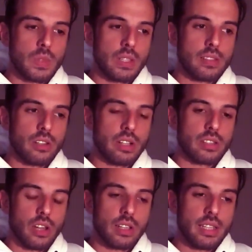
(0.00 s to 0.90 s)
he started
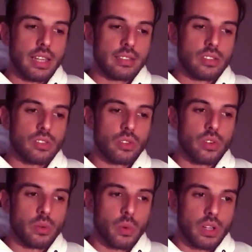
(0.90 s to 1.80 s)
talking, and the
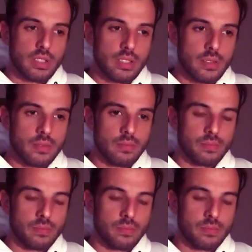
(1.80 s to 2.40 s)
story was